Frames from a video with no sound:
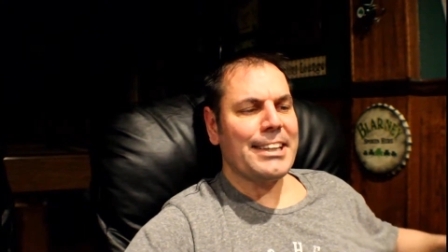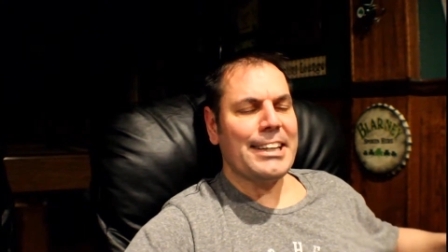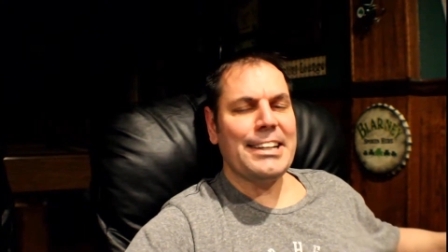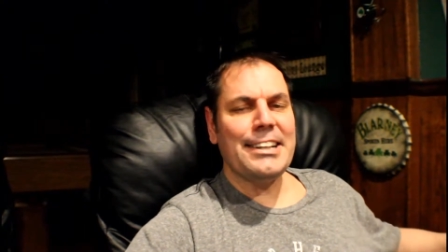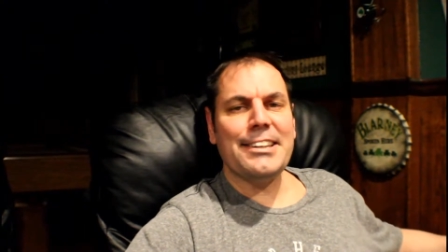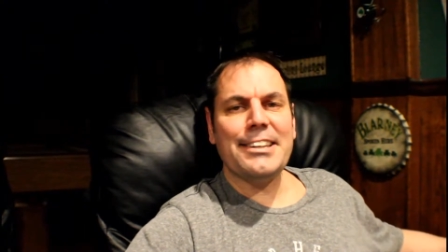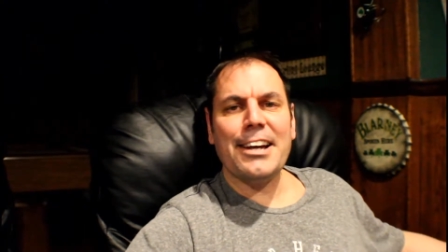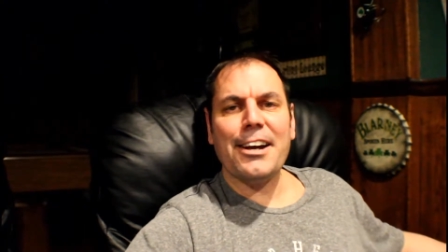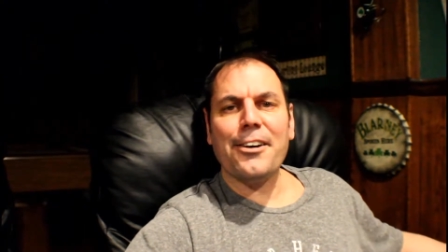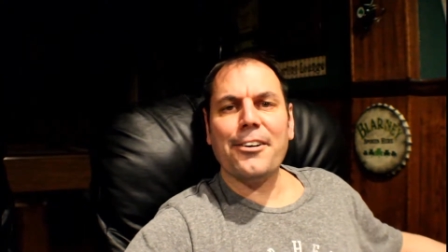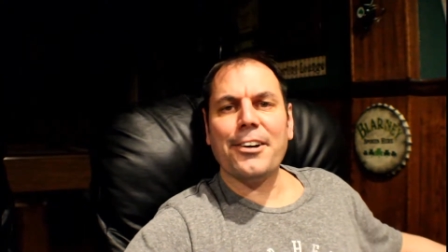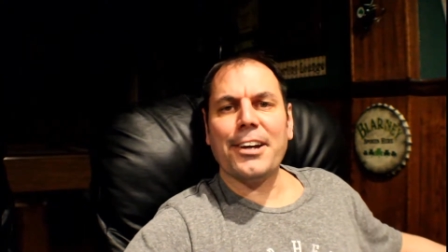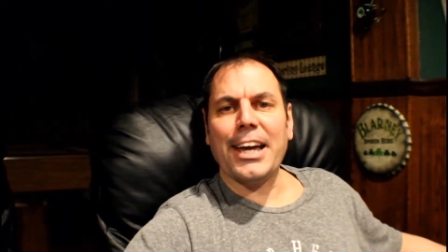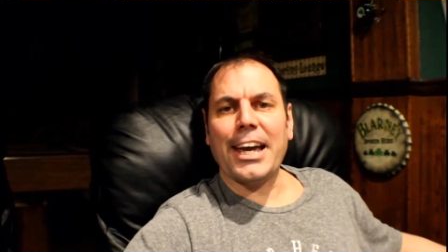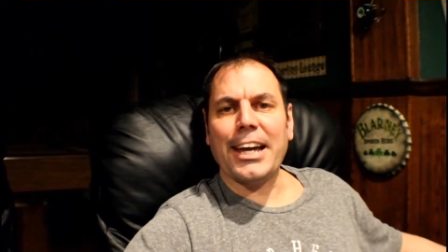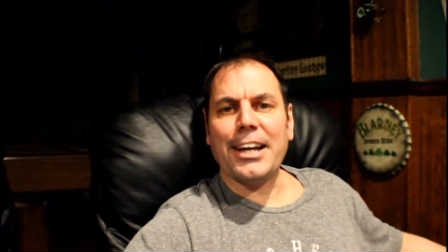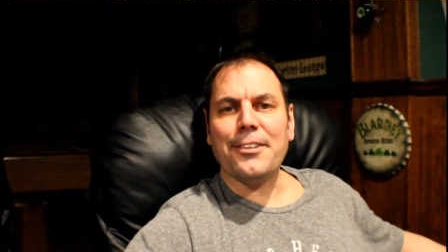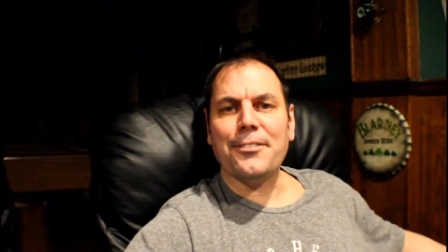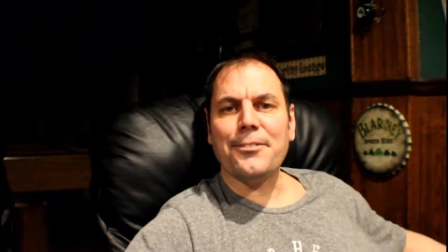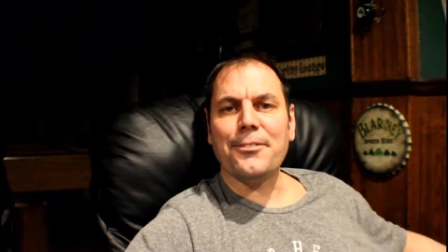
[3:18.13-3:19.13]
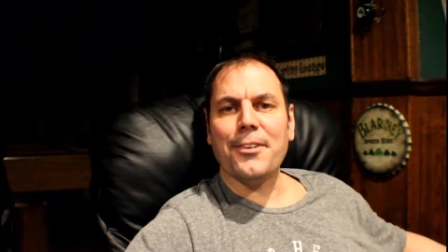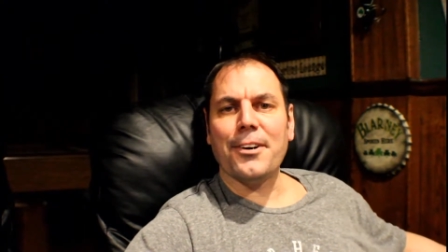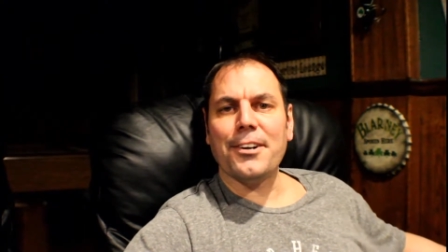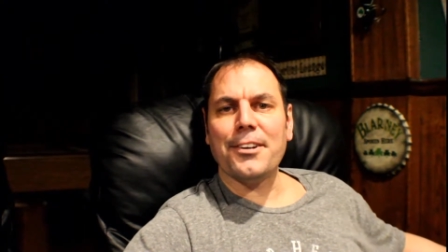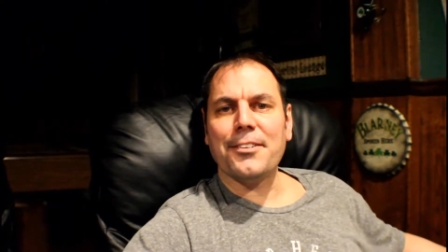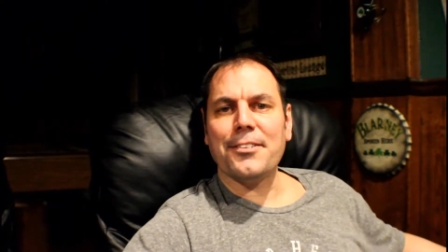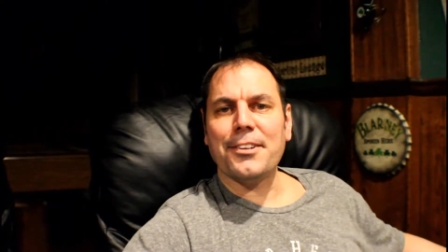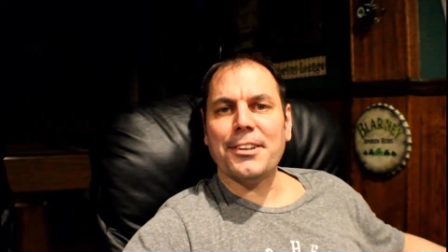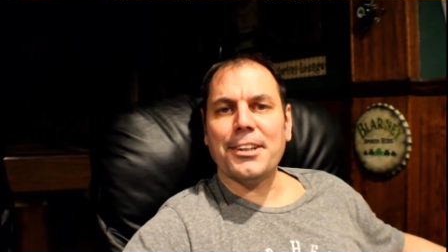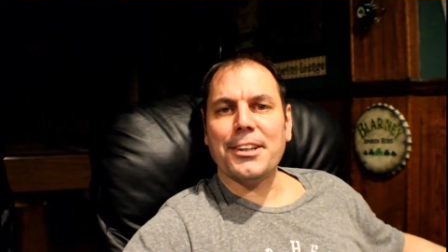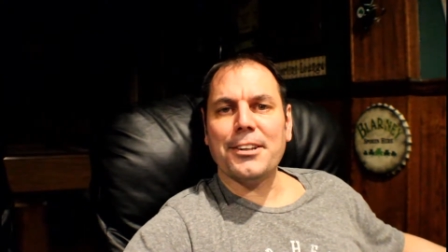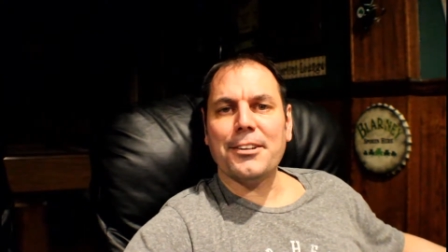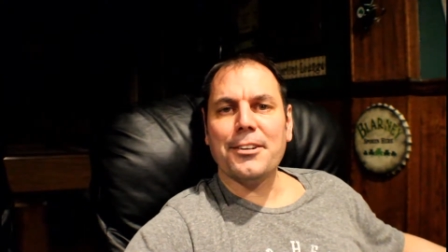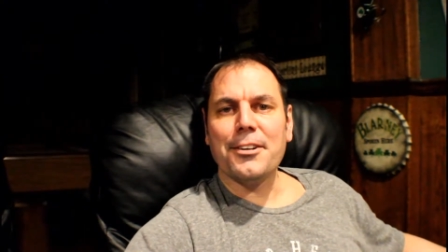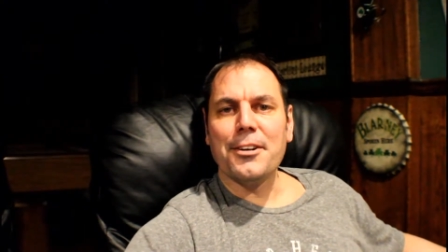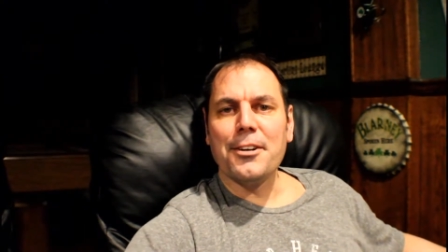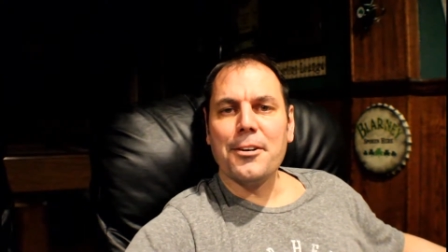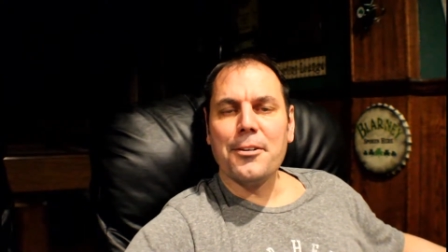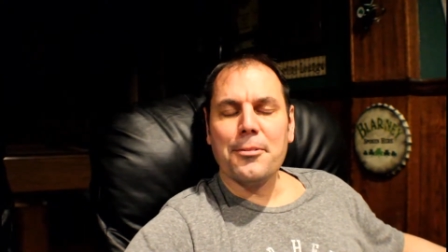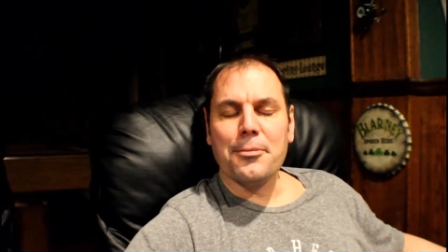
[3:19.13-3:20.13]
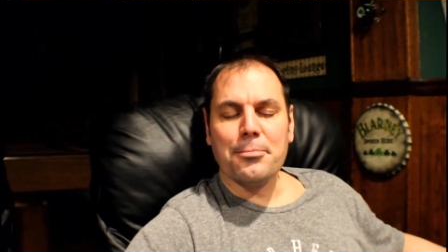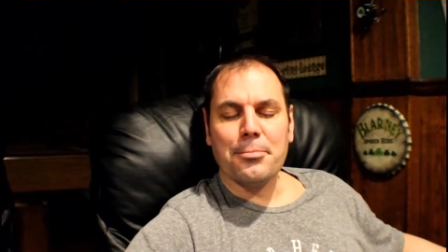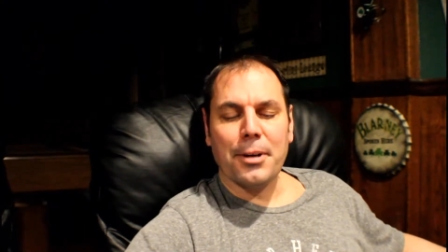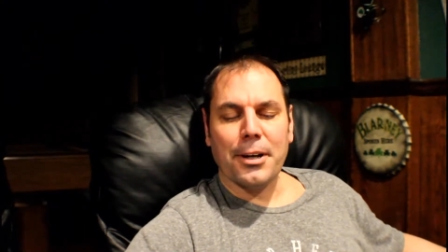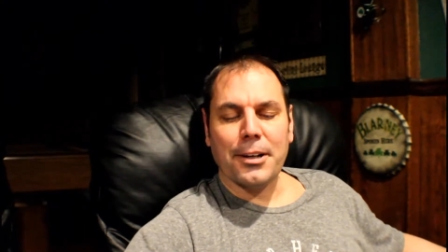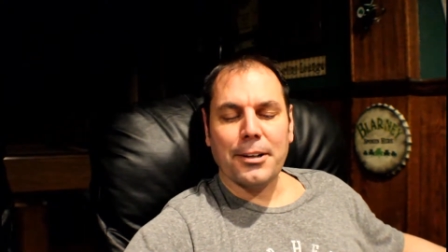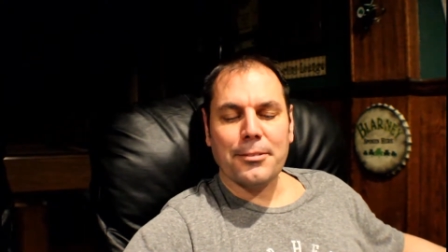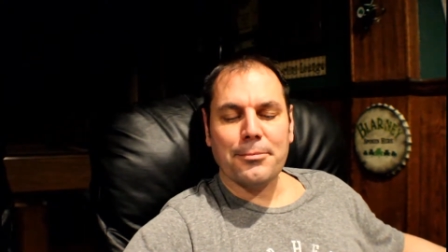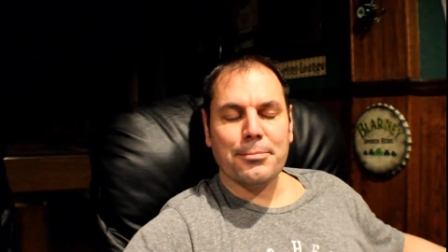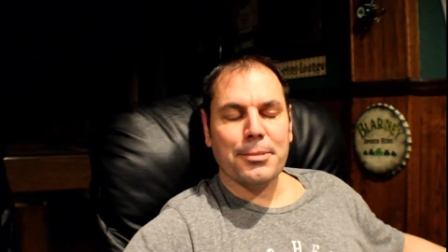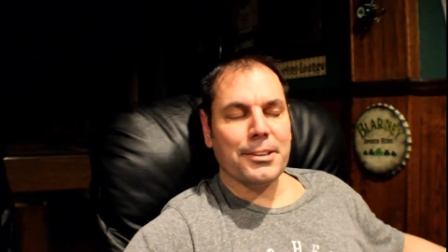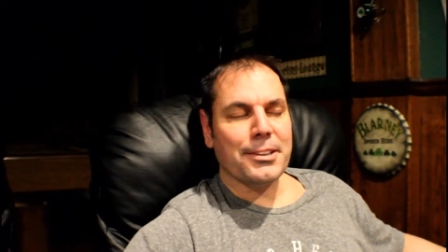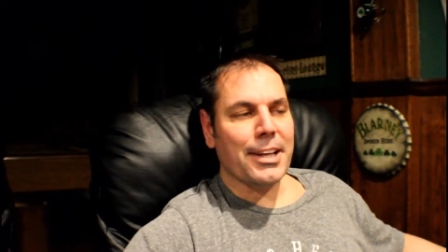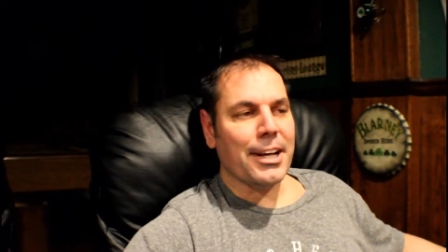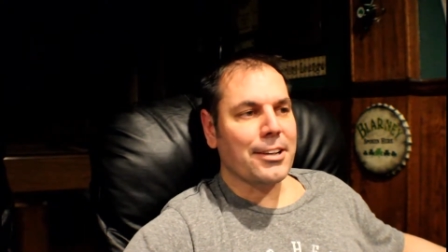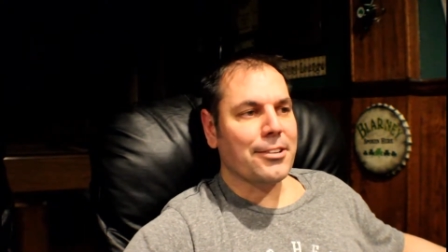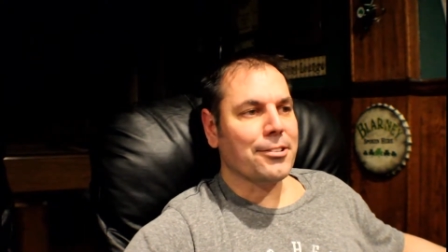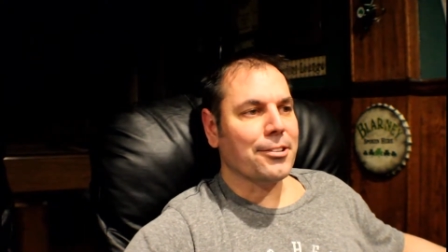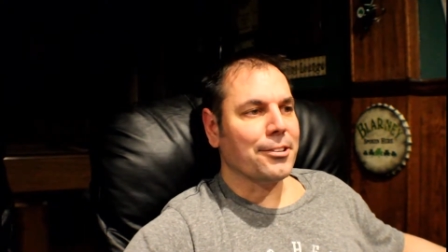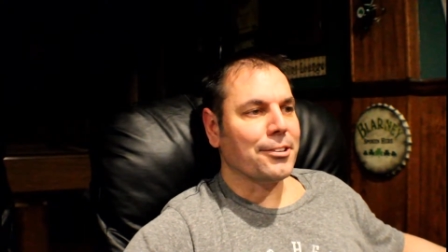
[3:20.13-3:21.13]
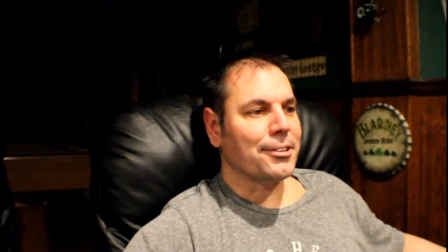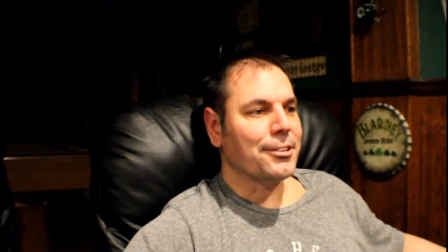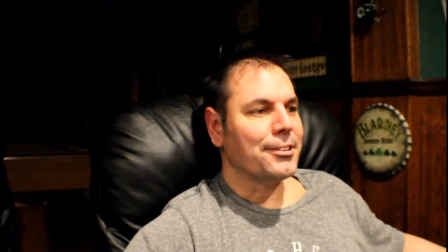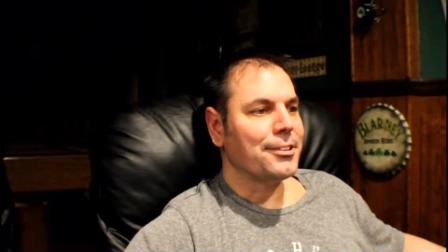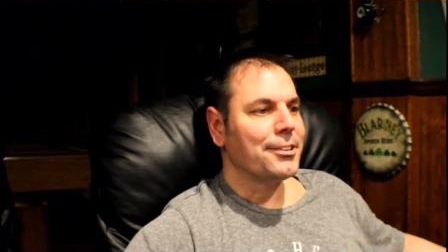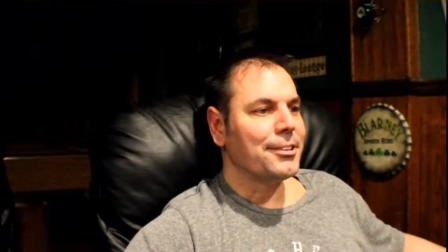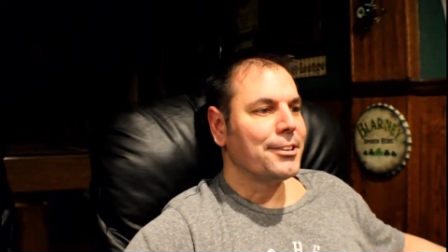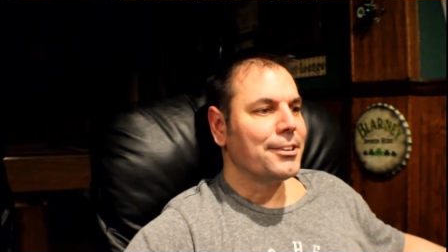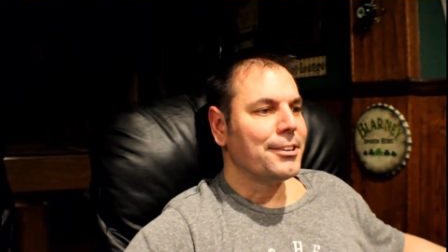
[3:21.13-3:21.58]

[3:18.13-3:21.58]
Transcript: interrogate one of the uh, potential